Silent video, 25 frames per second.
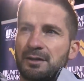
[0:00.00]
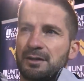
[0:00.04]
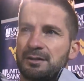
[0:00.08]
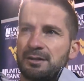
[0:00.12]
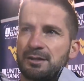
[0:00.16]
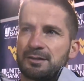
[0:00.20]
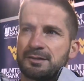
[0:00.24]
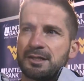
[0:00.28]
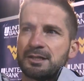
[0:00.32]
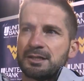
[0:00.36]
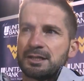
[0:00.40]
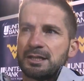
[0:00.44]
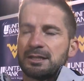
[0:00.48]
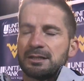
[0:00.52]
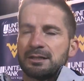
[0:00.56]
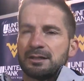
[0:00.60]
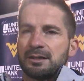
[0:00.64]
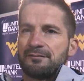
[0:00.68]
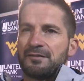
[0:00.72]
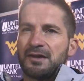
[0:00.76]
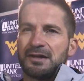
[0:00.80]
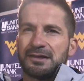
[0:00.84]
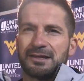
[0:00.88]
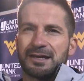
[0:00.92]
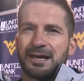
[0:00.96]
uh, essentially
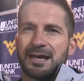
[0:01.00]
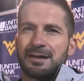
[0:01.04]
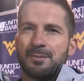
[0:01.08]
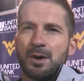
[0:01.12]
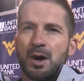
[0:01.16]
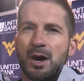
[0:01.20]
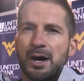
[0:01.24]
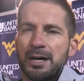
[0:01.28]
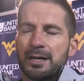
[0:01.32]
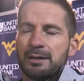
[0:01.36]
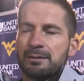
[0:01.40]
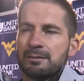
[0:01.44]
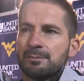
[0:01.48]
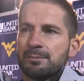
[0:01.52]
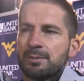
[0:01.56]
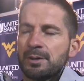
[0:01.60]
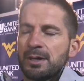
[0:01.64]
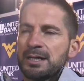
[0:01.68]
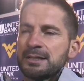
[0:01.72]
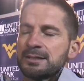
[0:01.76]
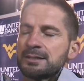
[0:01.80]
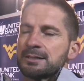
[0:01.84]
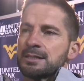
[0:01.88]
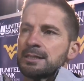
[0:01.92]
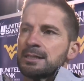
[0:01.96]
affect the game higher and
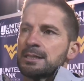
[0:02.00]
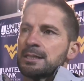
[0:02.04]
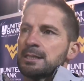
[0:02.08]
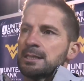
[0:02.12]
press.